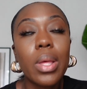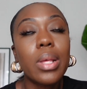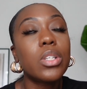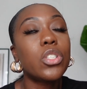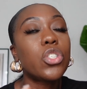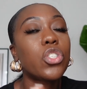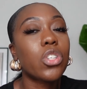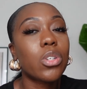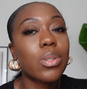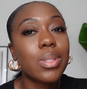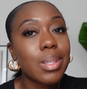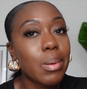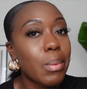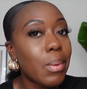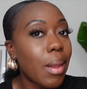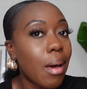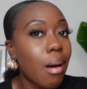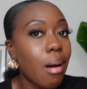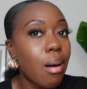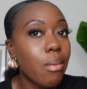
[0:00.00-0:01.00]
show some
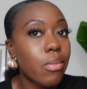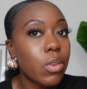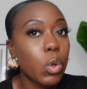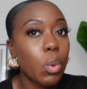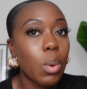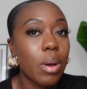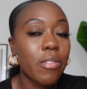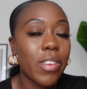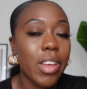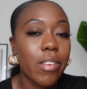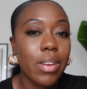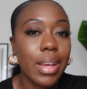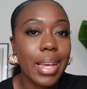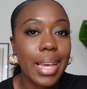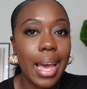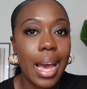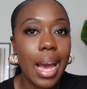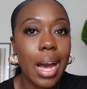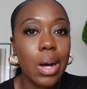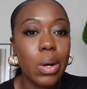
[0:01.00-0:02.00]
love on all my favorite
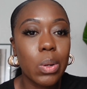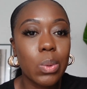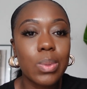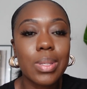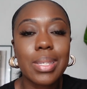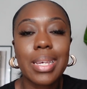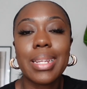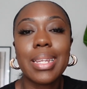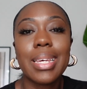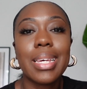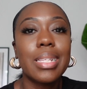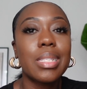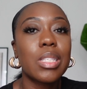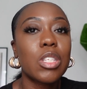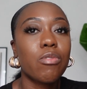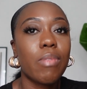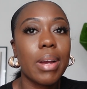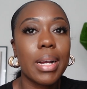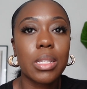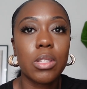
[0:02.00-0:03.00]
accounts and
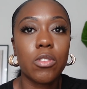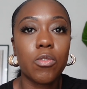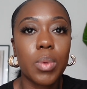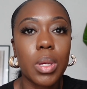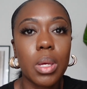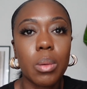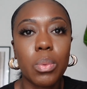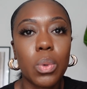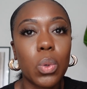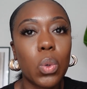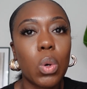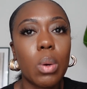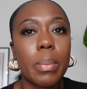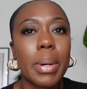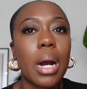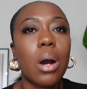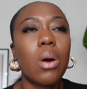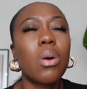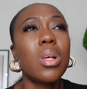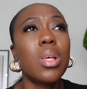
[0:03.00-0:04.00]
interact with people
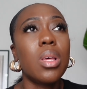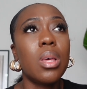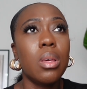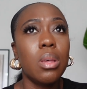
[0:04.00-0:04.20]
about,